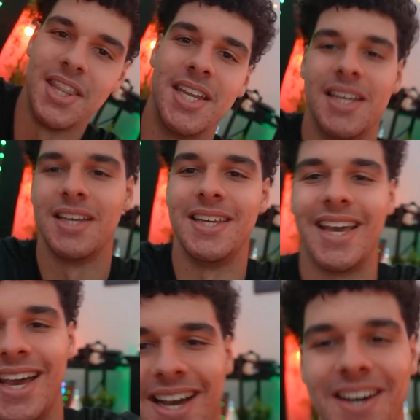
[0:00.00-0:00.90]
And then,
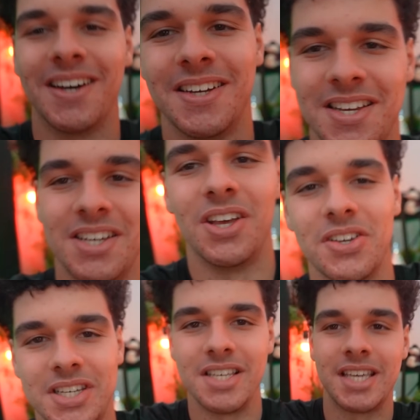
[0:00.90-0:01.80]
yeah, y'all
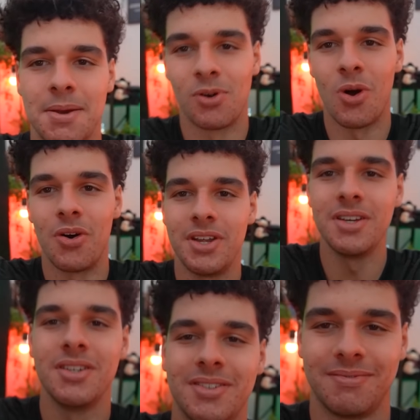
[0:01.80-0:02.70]
see this camera quality?
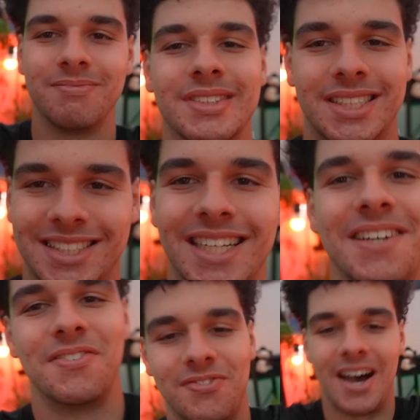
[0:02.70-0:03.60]

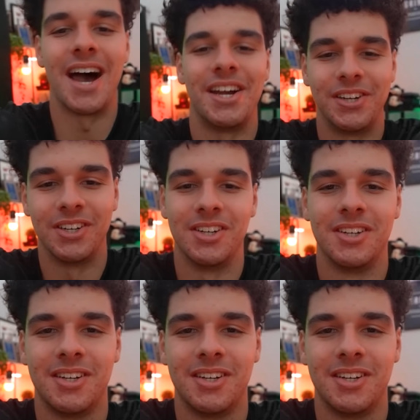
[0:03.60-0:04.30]
fire.